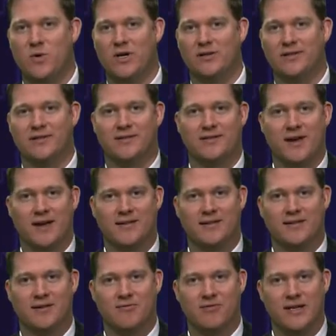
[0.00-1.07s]
We'll discuss
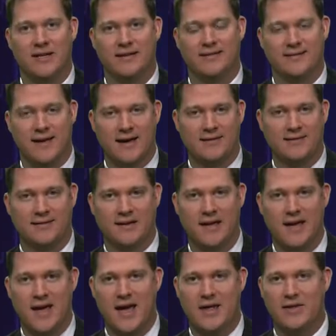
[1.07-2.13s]
the Phoenix Suns
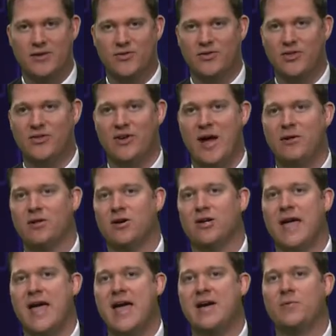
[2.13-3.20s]
and their season
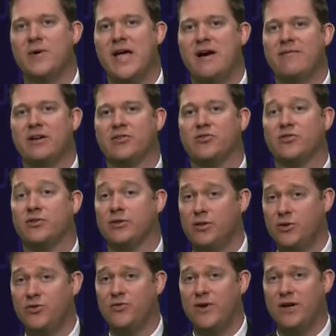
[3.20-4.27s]
outlook, and we have an
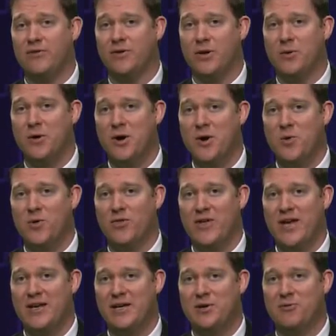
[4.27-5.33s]
exclusive interview with
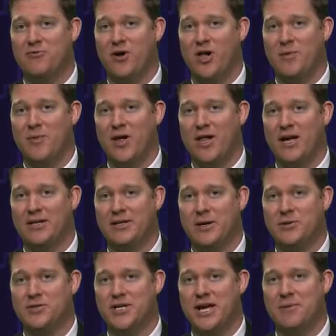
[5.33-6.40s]
NAU Volleyball head
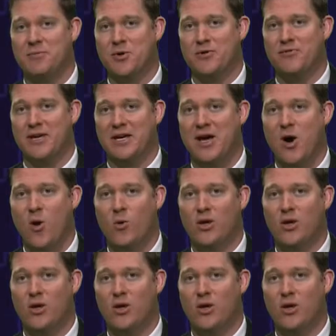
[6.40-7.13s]
coach Ken Murphy.